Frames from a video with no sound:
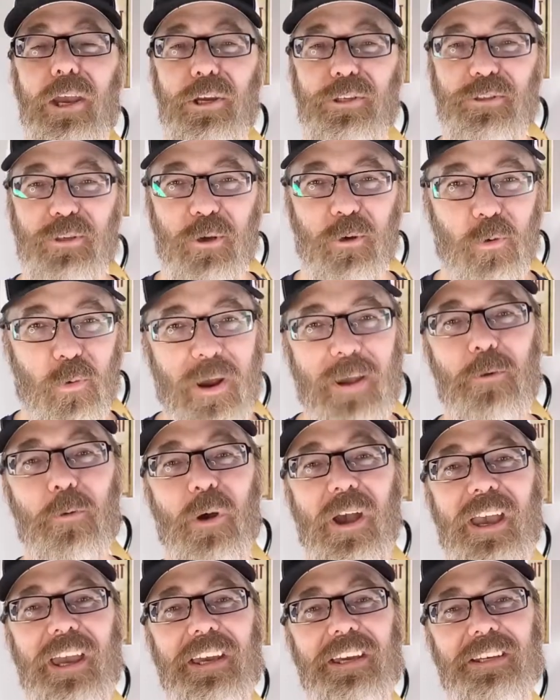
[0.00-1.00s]
It's a great
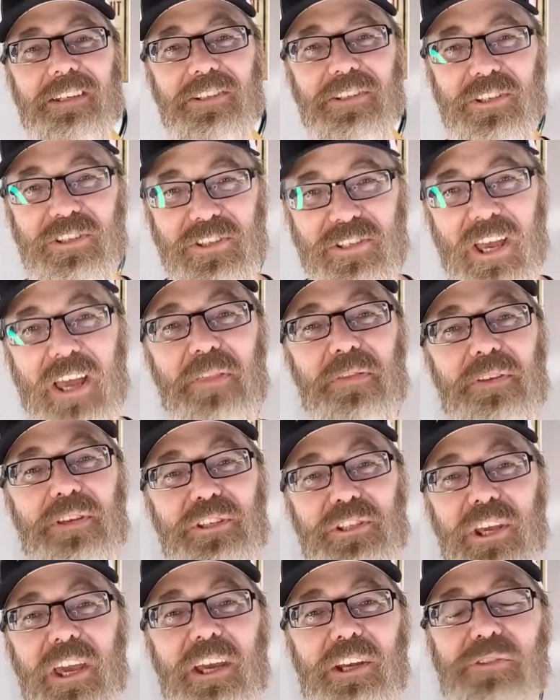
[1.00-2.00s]
way to set the
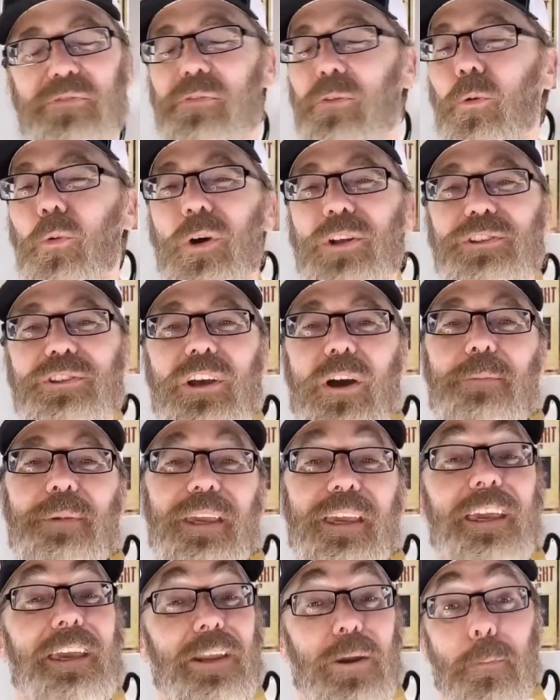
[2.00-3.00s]
stage for what's
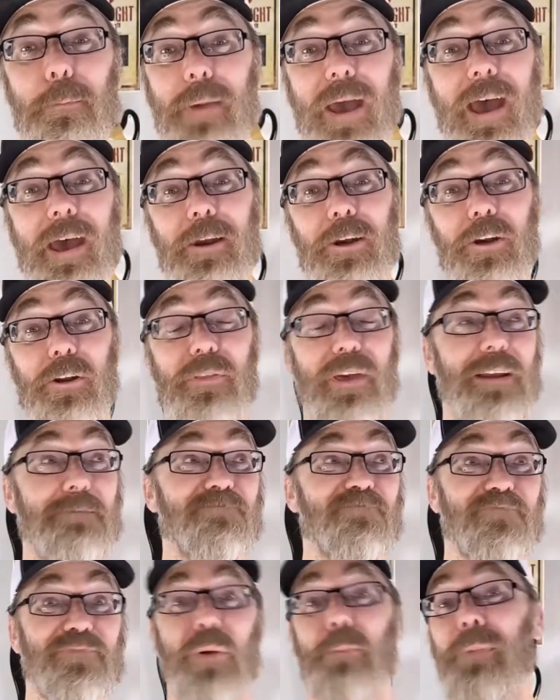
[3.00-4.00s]
coming in a manner
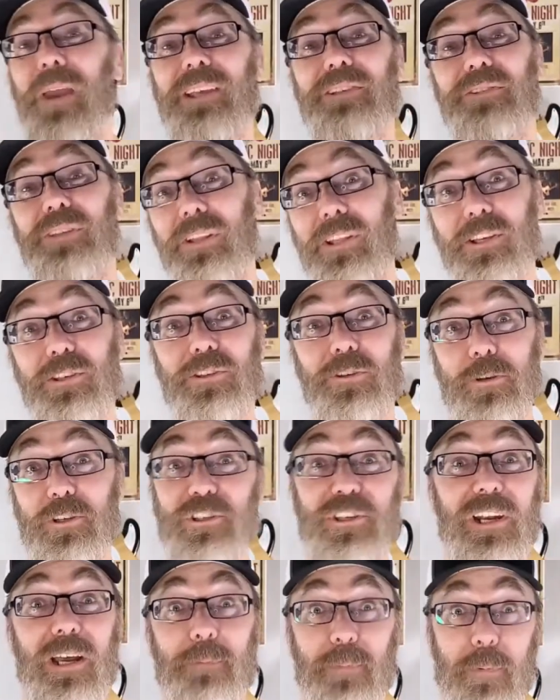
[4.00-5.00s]
that makes the listener sit